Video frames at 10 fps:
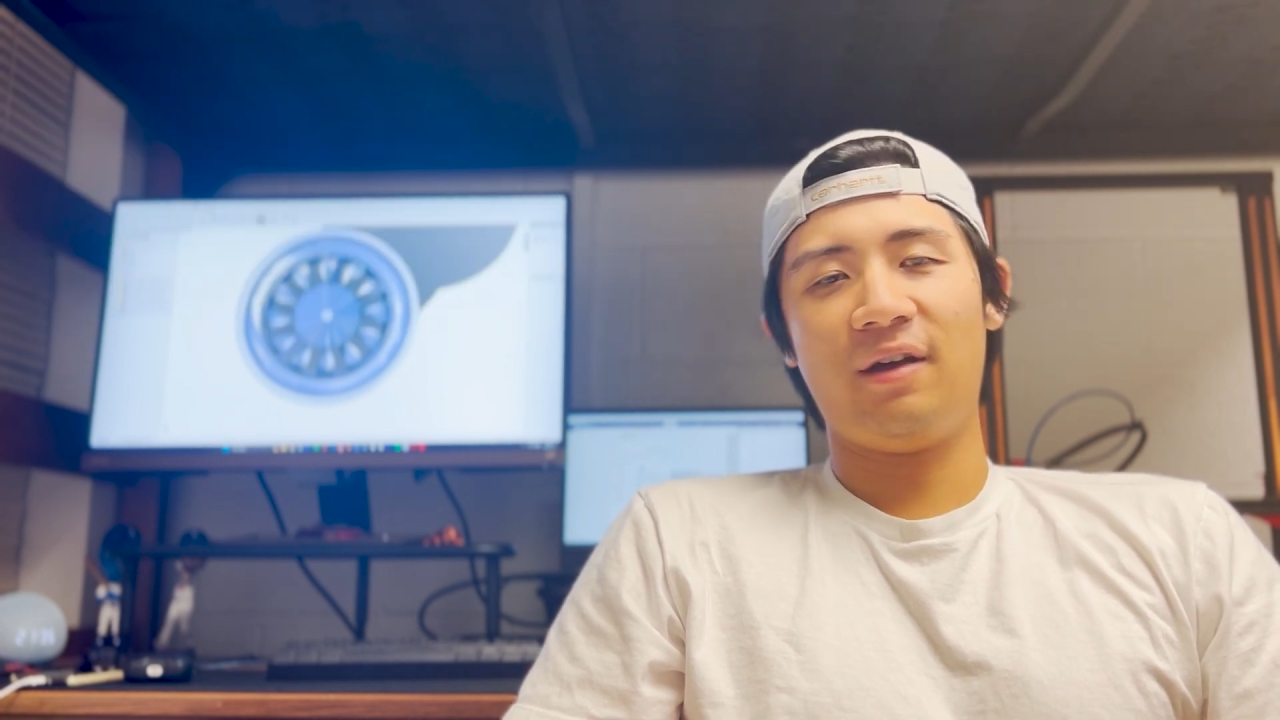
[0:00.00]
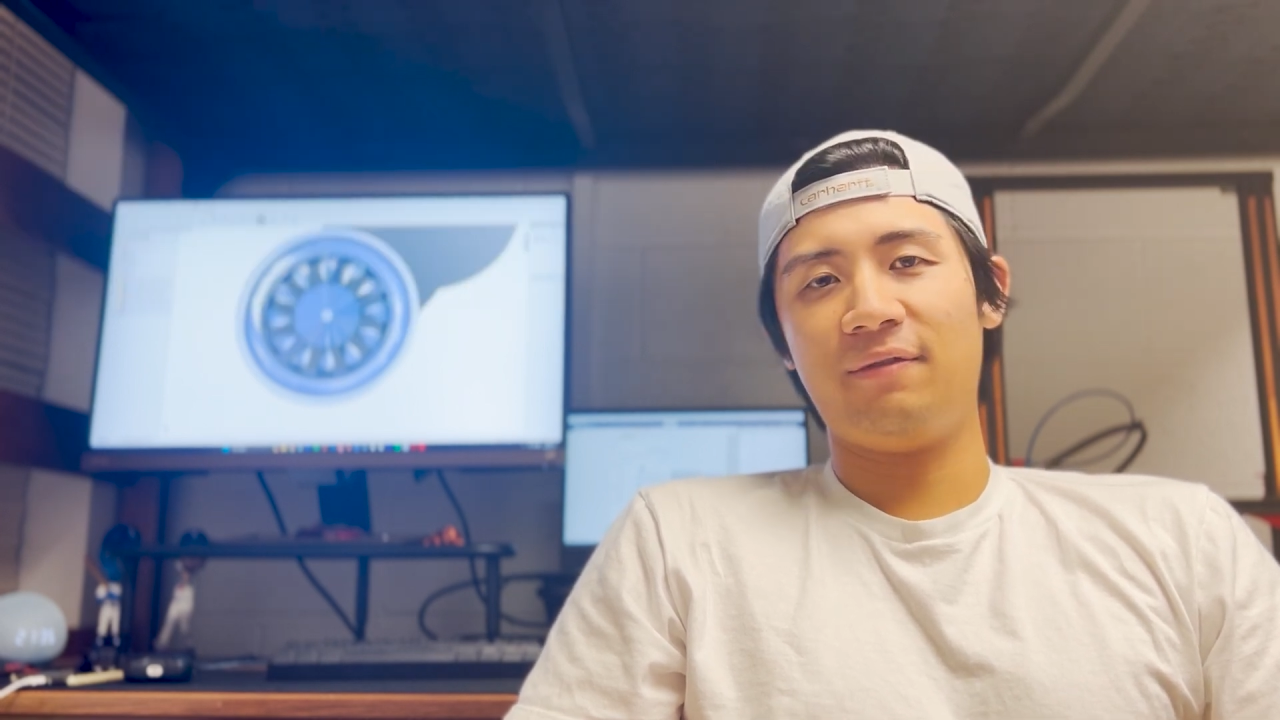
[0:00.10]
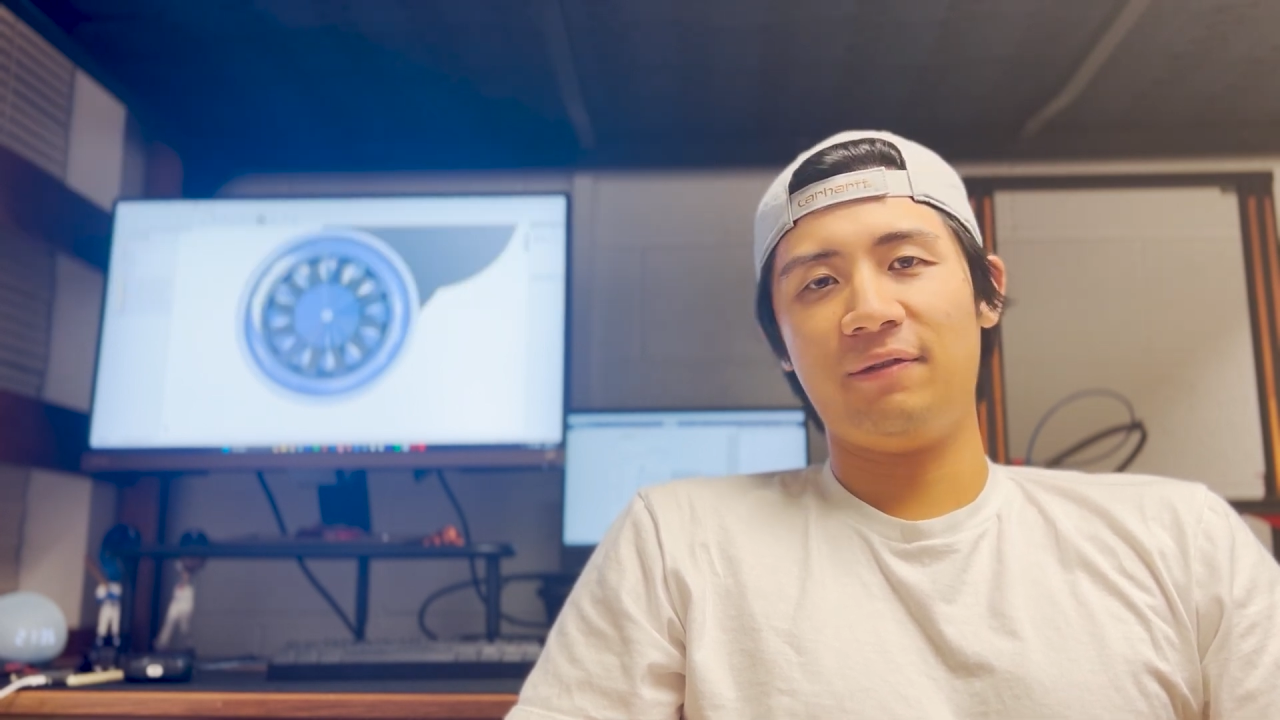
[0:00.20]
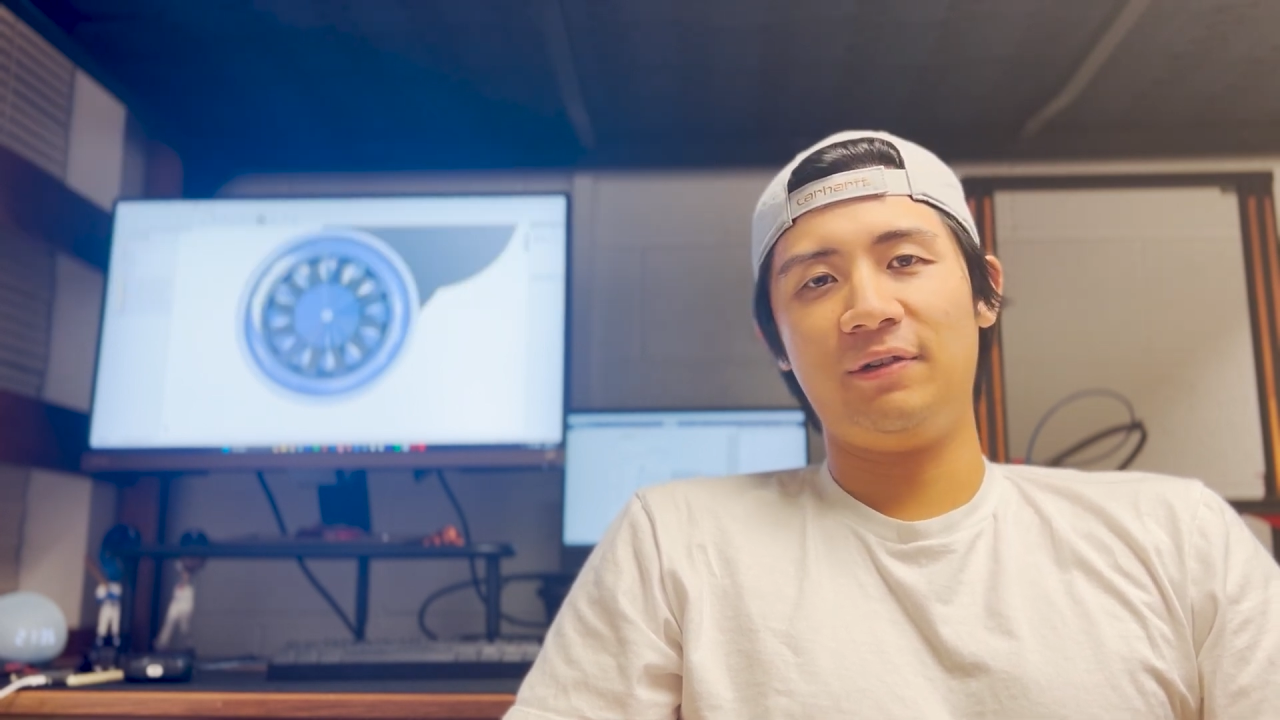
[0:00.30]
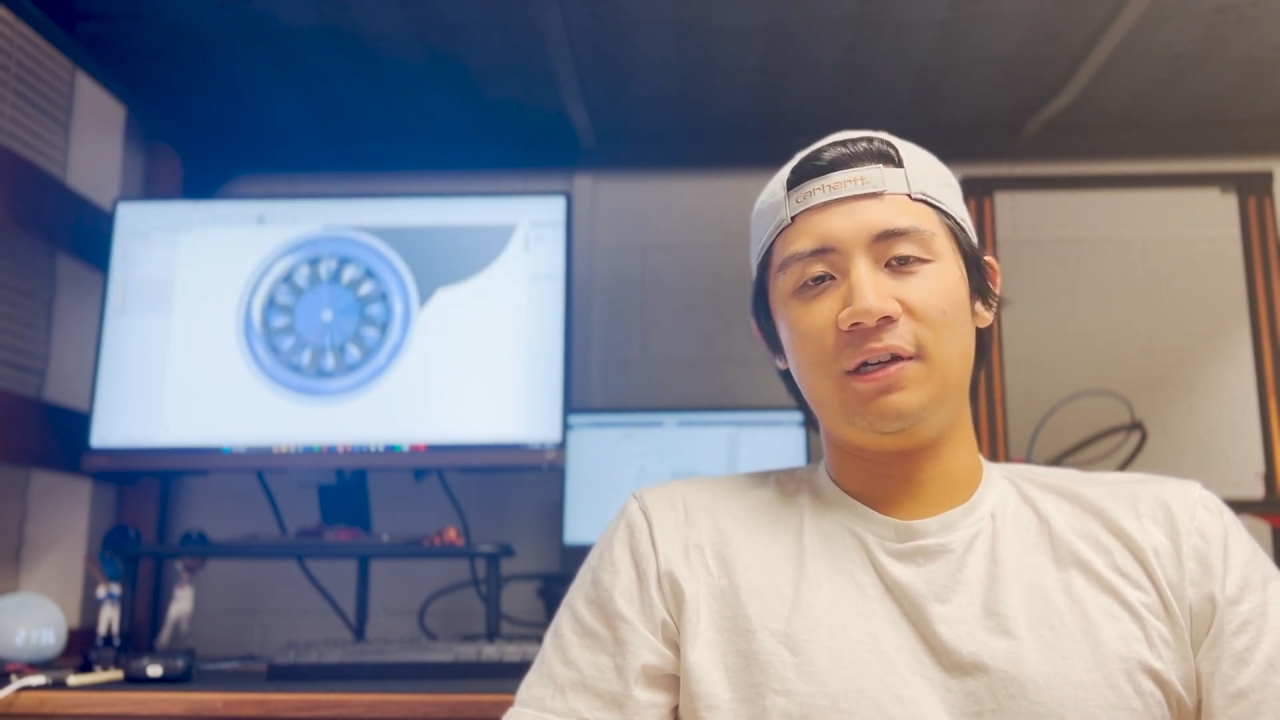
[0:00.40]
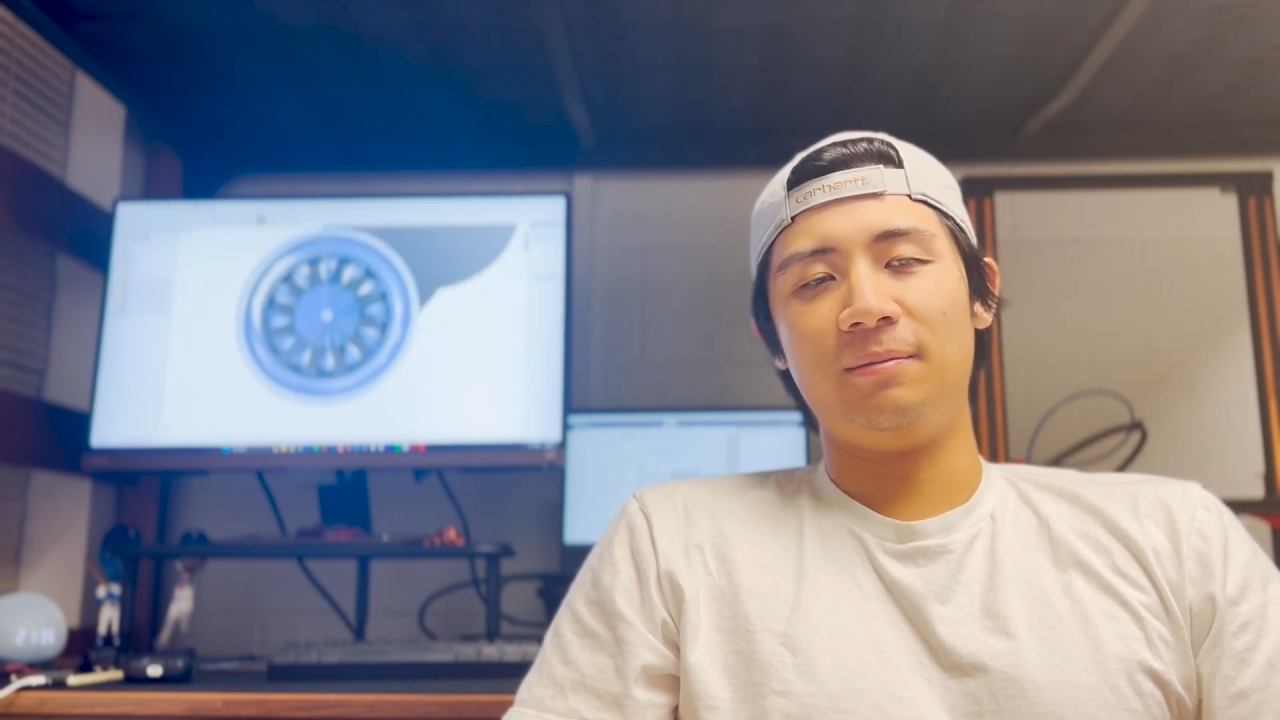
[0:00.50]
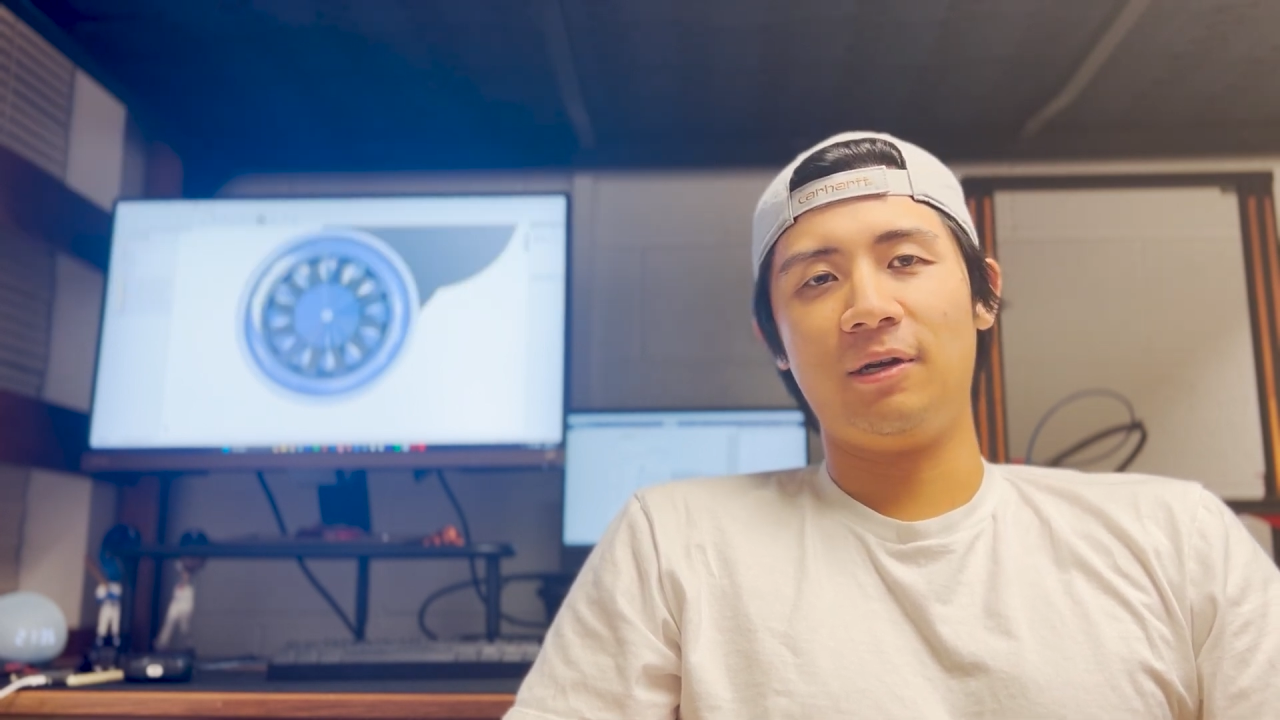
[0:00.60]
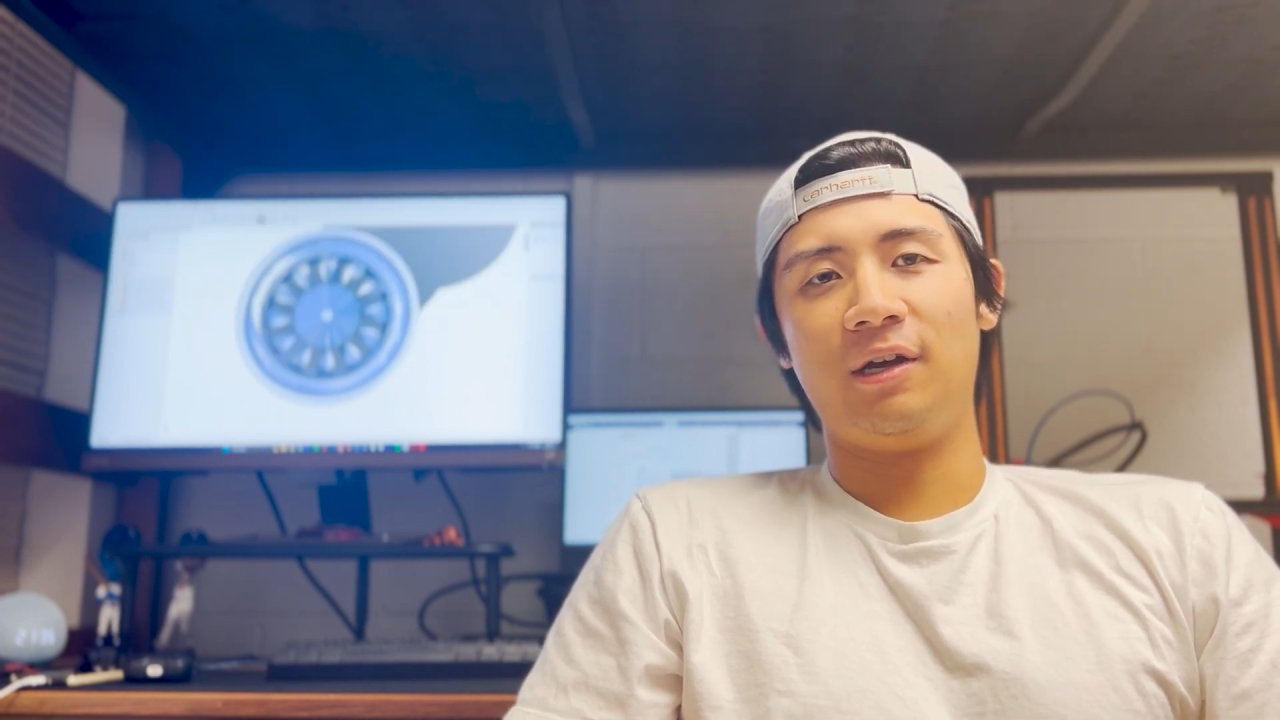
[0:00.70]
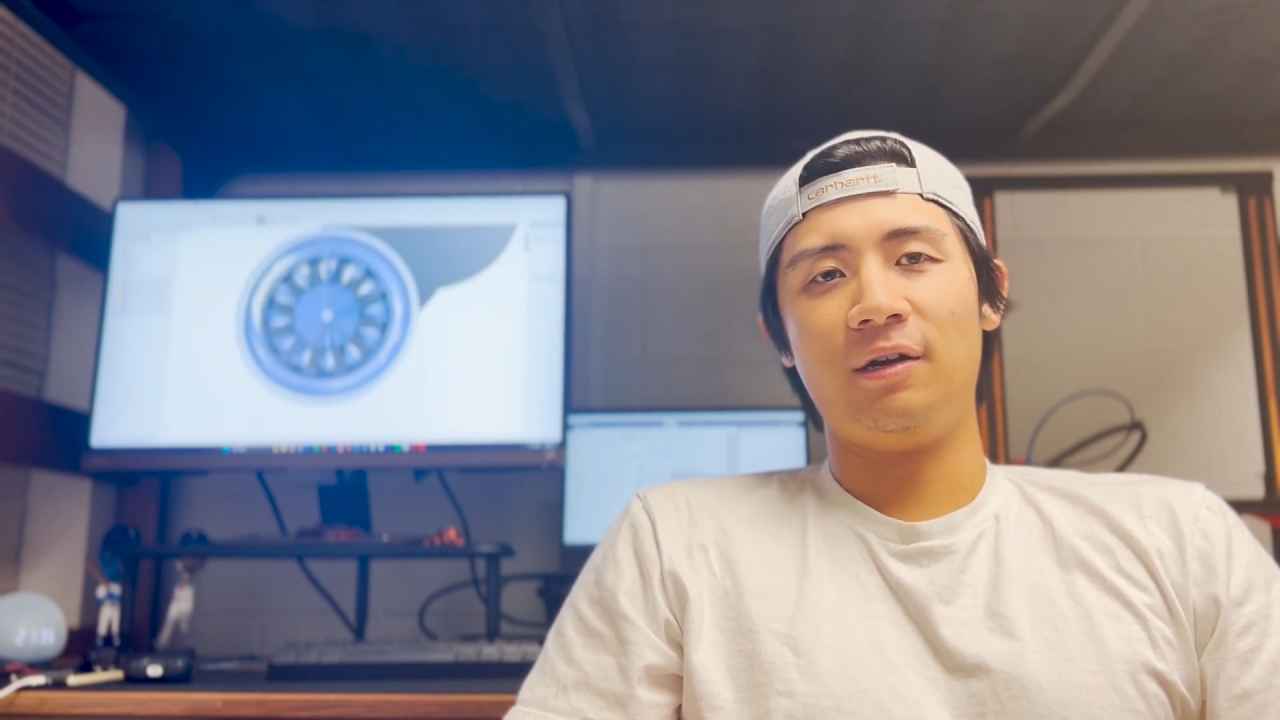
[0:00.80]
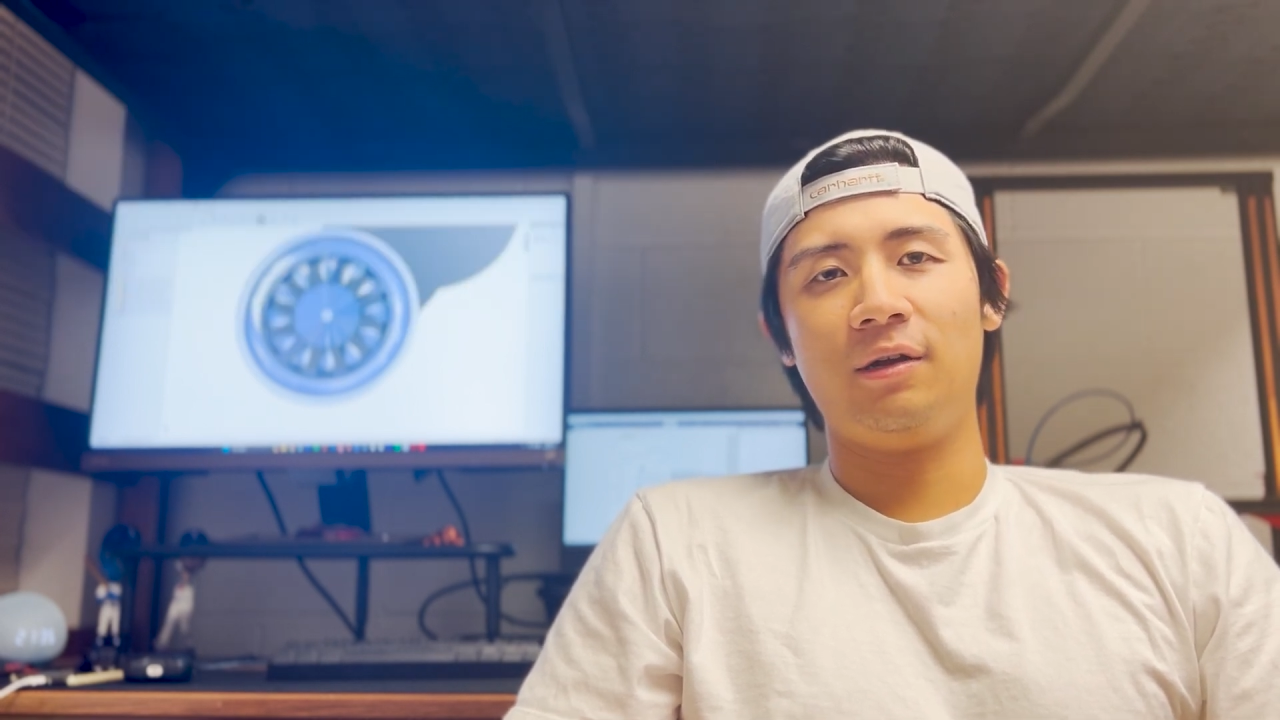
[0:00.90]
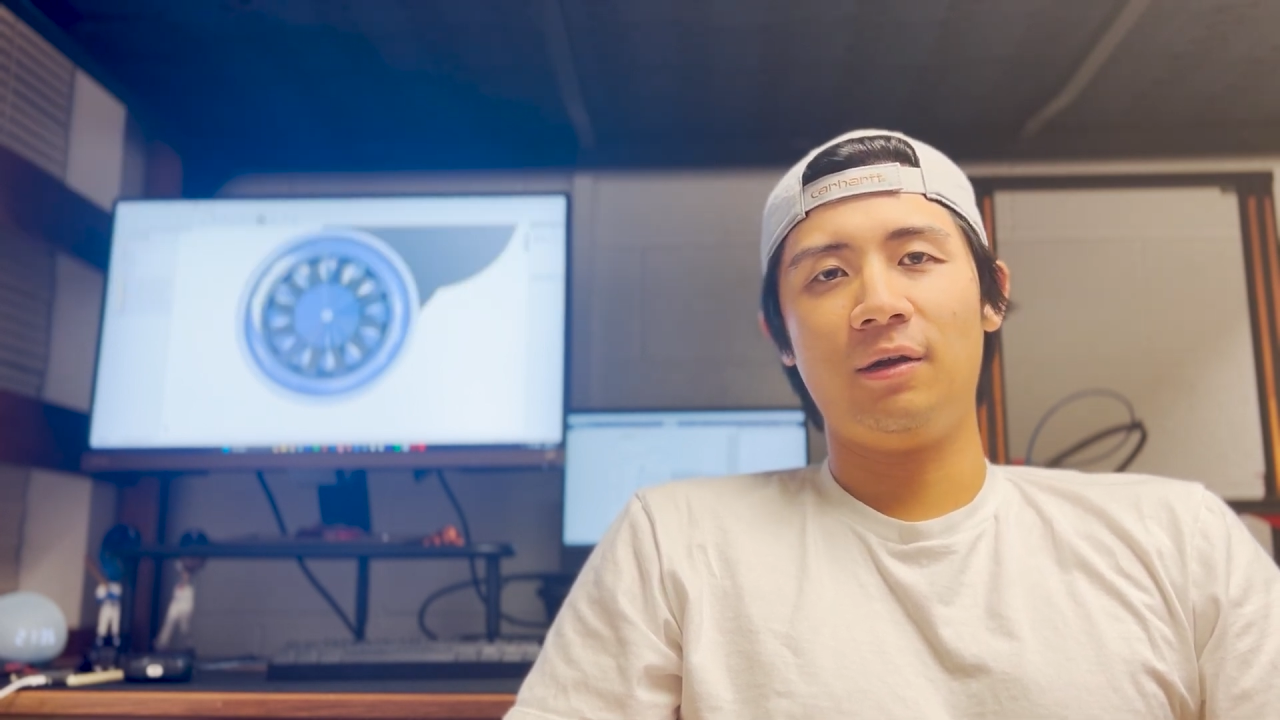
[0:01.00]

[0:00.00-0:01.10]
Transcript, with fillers: have FDM on hand.